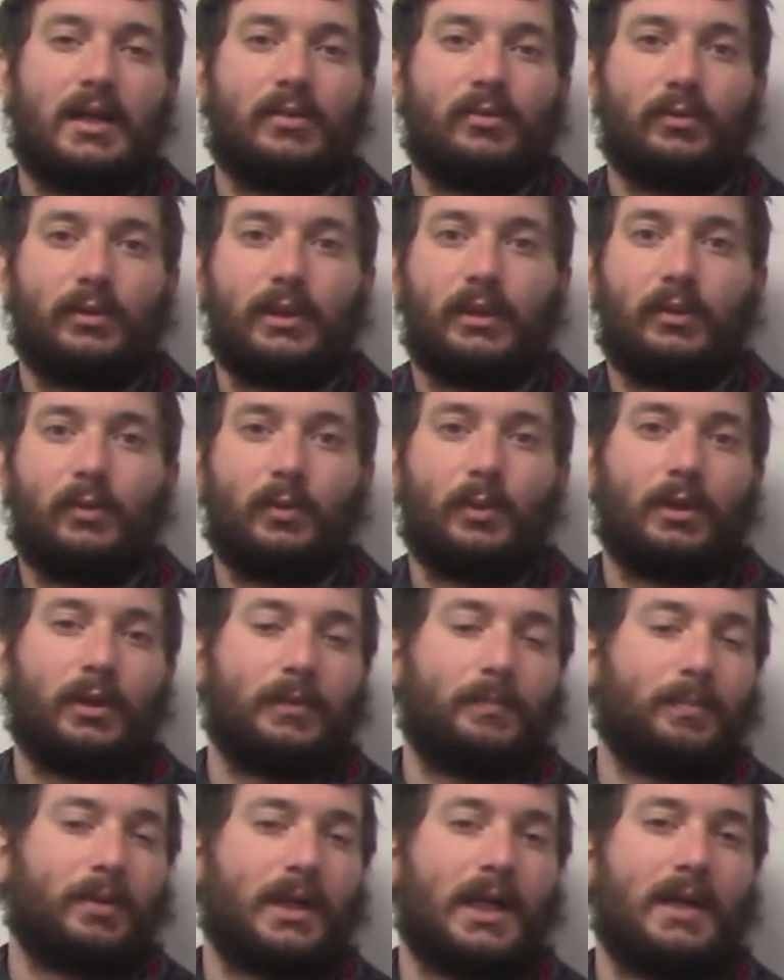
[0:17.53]
real
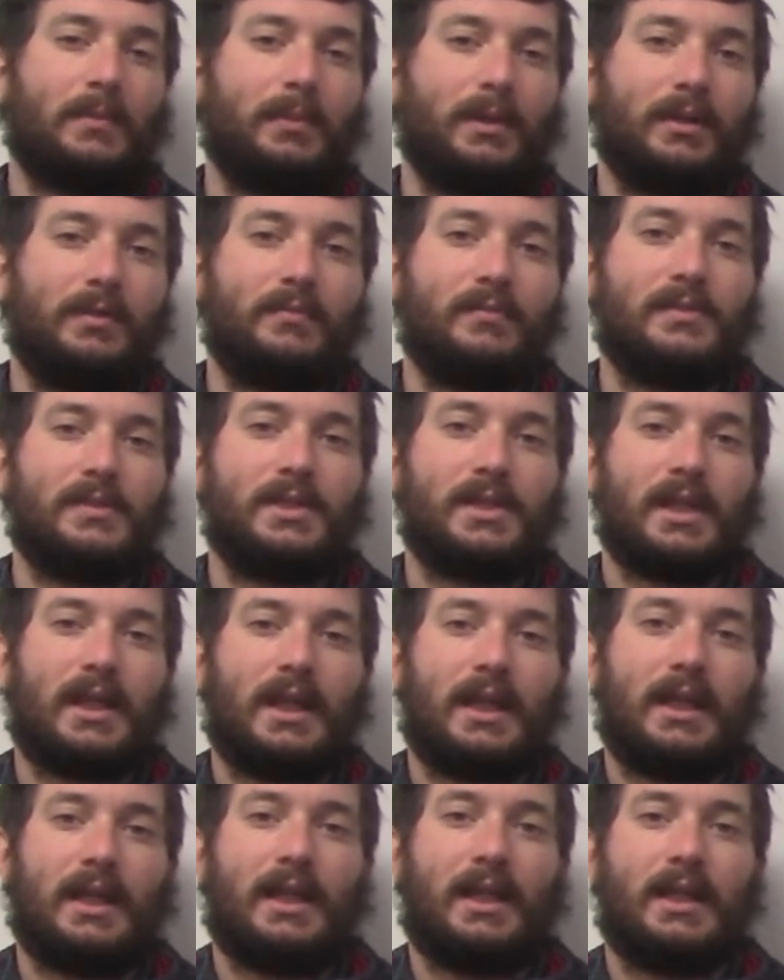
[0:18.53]
world problems,
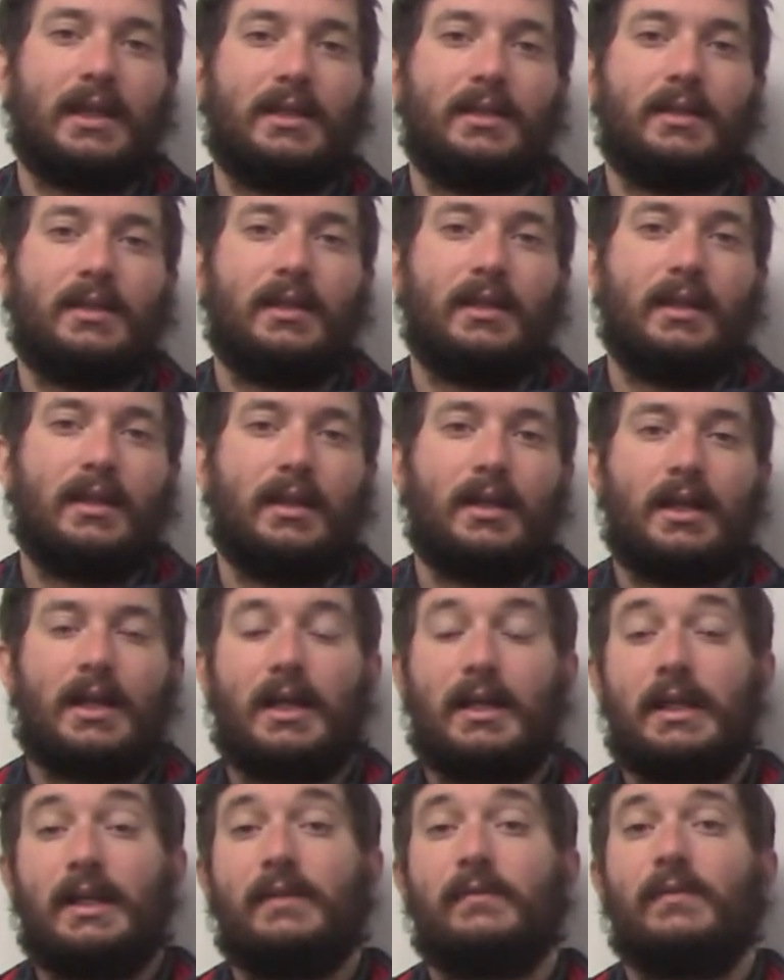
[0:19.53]
and
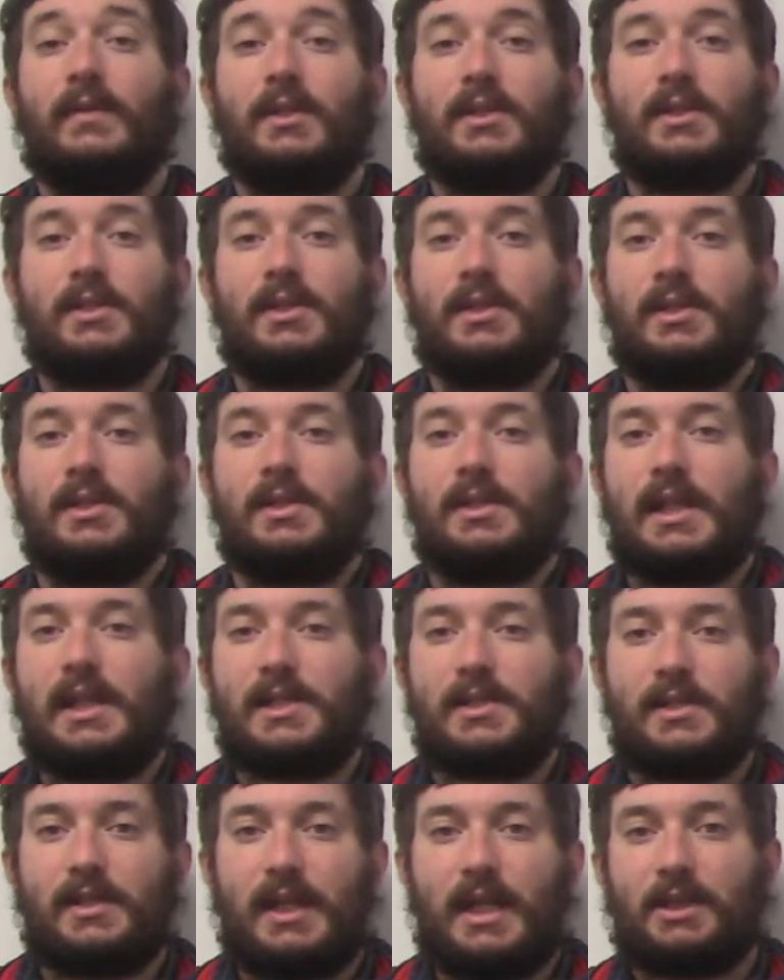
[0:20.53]
inverses, and
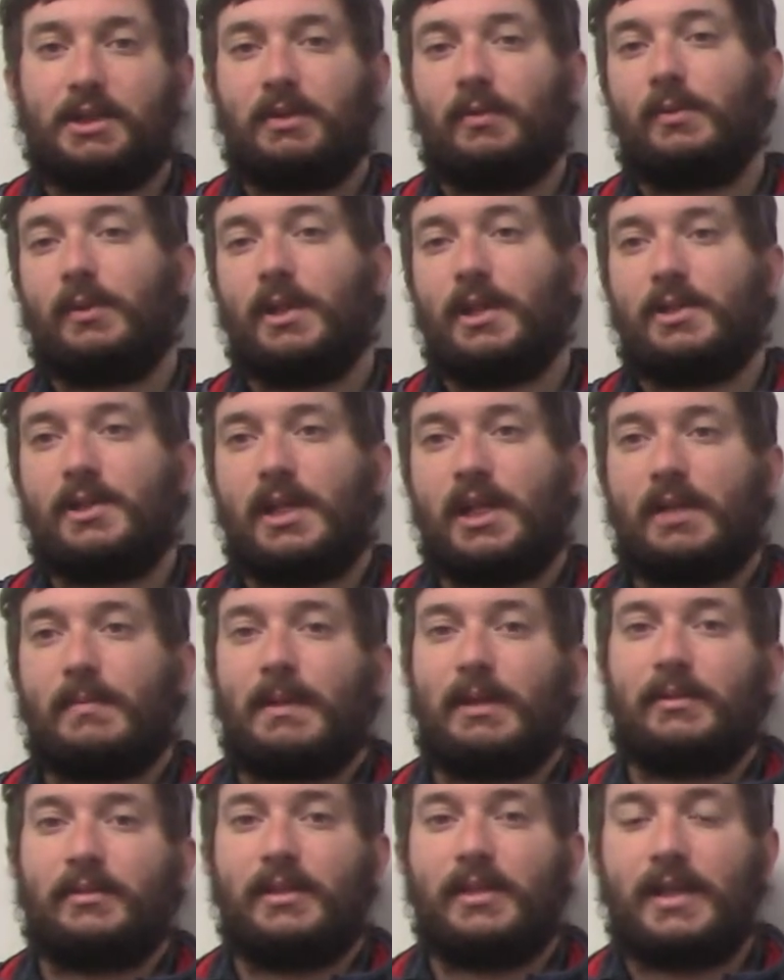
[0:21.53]
that's actually what we're going to talk
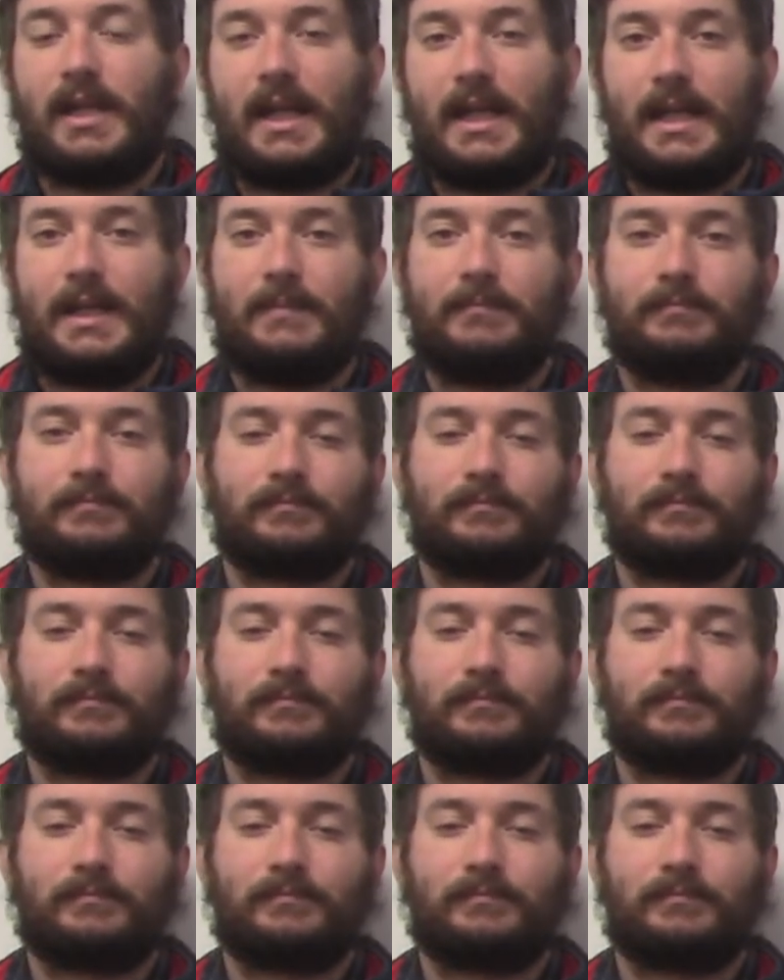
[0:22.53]
about today.